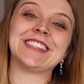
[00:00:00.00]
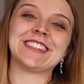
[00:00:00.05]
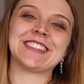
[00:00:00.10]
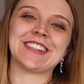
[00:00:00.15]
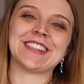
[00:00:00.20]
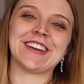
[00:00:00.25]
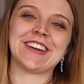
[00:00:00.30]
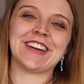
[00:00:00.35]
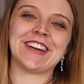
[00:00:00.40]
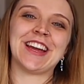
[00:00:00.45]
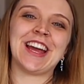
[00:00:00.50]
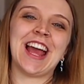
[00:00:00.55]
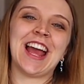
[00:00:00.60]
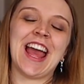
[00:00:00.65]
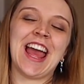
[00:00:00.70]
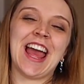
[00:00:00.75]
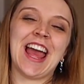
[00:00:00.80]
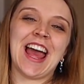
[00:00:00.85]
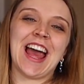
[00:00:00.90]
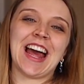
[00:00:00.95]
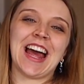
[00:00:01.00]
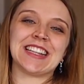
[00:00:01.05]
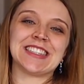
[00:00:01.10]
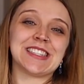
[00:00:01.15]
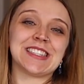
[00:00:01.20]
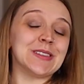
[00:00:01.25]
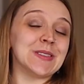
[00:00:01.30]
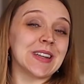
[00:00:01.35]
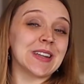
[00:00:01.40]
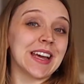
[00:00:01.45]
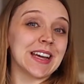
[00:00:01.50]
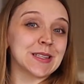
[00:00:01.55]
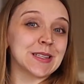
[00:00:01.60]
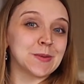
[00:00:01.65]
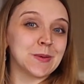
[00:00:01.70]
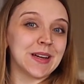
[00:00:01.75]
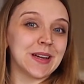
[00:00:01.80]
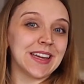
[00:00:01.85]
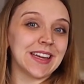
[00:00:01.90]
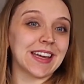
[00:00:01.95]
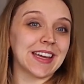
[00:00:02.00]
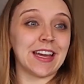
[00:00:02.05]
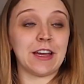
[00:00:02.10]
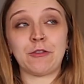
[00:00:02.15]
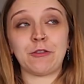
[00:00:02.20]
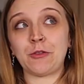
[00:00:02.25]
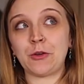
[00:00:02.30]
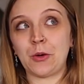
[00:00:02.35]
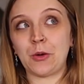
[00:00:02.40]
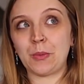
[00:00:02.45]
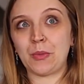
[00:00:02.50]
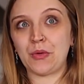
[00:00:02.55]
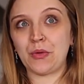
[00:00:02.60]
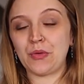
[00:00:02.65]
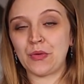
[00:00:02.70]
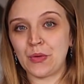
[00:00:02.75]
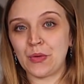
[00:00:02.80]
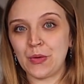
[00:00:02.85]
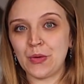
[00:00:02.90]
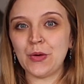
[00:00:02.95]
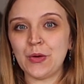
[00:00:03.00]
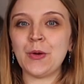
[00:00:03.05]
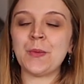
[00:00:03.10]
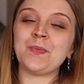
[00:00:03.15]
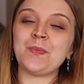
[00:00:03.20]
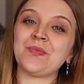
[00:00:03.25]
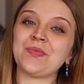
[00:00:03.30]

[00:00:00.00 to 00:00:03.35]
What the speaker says: So until next week, if not before,